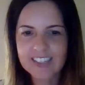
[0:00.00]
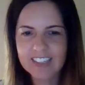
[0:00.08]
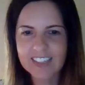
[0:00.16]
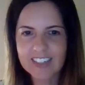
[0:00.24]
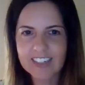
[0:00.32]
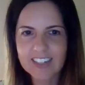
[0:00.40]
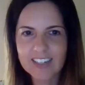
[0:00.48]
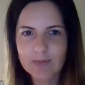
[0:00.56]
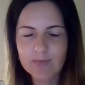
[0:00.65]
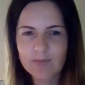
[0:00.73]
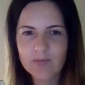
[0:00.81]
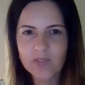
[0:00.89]

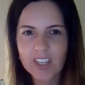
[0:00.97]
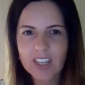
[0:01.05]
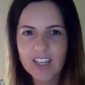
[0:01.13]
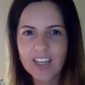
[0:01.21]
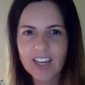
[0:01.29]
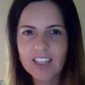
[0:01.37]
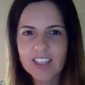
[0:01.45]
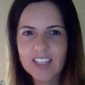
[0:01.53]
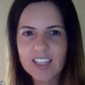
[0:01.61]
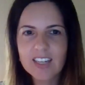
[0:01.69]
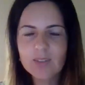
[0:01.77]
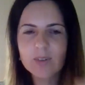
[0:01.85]
um, and
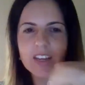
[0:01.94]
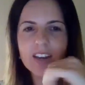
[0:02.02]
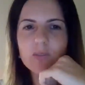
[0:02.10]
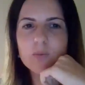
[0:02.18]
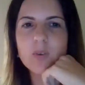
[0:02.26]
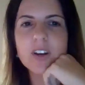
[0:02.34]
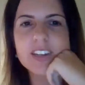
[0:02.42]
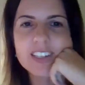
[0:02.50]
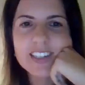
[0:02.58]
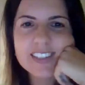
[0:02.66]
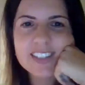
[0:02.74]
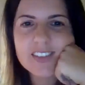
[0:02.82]
then we have
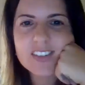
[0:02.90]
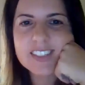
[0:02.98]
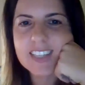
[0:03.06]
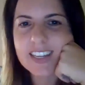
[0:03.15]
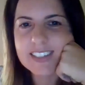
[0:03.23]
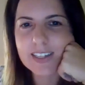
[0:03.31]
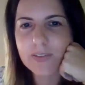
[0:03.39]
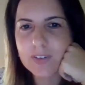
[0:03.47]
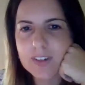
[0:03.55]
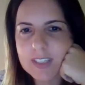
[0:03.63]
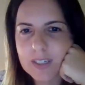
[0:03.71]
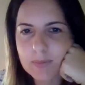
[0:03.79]
one is there a sex
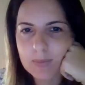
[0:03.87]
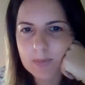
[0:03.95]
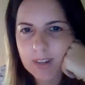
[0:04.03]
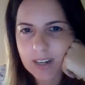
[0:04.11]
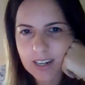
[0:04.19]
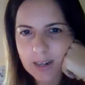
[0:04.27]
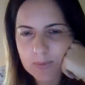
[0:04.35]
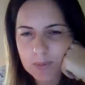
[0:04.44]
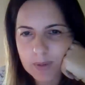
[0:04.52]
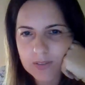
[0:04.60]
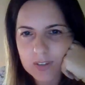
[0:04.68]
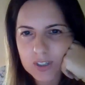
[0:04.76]
difference um,
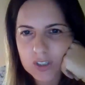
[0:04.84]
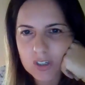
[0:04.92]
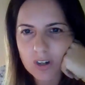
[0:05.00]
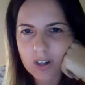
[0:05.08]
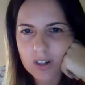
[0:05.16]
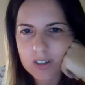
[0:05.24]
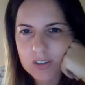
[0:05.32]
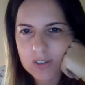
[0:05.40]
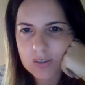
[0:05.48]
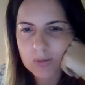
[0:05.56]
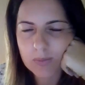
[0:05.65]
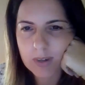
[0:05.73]
about the sharks
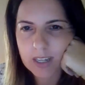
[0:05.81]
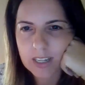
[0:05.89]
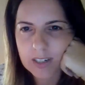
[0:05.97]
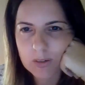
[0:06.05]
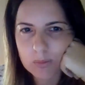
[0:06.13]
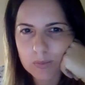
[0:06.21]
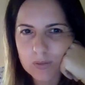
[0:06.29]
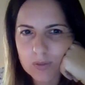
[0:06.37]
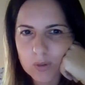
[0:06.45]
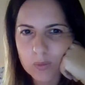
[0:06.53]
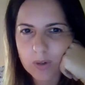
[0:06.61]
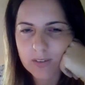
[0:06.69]
remained or
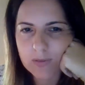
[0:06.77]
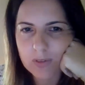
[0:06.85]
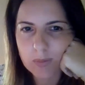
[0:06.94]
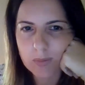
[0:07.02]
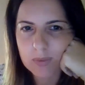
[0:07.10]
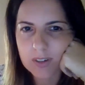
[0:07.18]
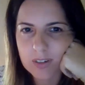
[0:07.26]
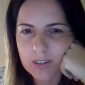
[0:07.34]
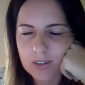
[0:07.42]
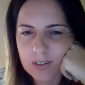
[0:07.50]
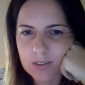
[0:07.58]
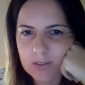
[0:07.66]
moved away from
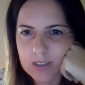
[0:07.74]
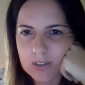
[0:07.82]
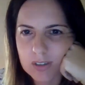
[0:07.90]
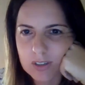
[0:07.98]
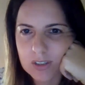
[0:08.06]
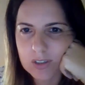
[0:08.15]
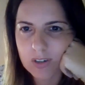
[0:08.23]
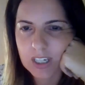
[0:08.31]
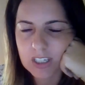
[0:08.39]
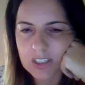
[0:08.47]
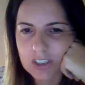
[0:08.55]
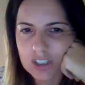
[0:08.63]
the research
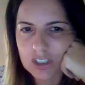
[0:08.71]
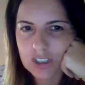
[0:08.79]
range